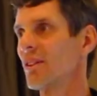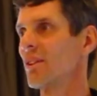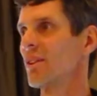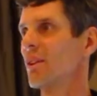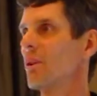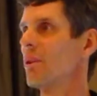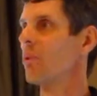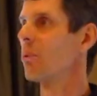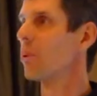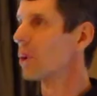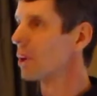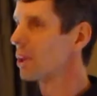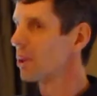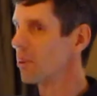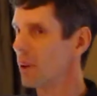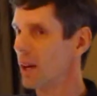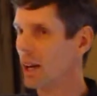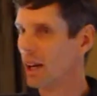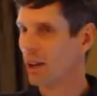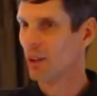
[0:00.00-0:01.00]
So the
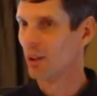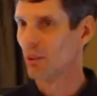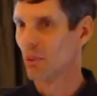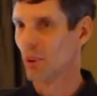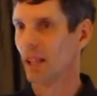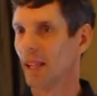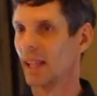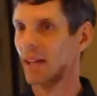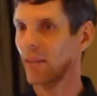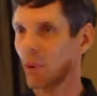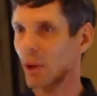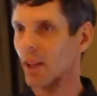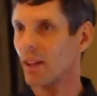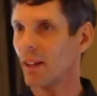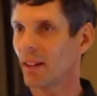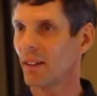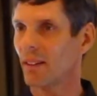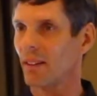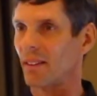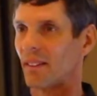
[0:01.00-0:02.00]
workaround, and we live with
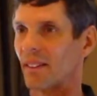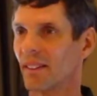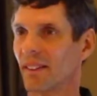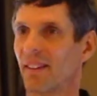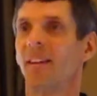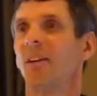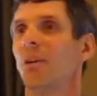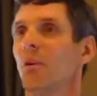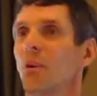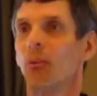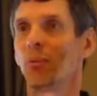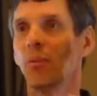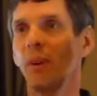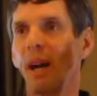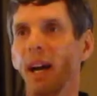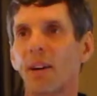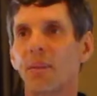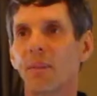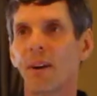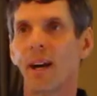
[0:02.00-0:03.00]
it.
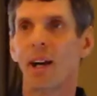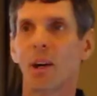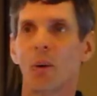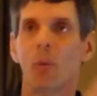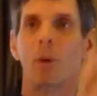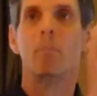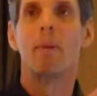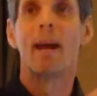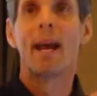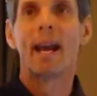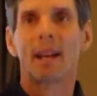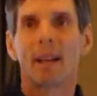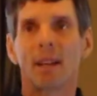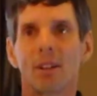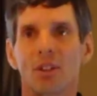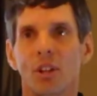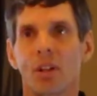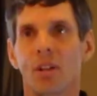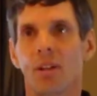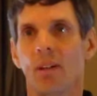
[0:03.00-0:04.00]
Firefighter, we
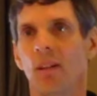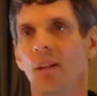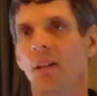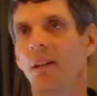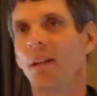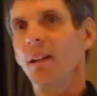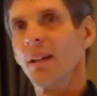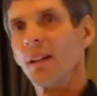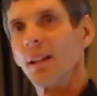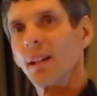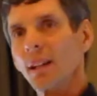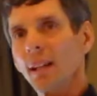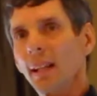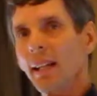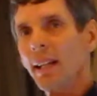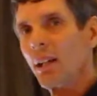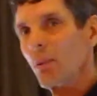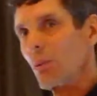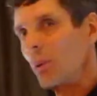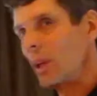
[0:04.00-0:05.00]
bandage it. And
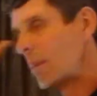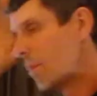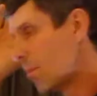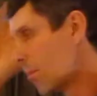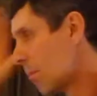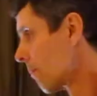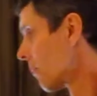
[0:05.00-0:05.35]
lean, we,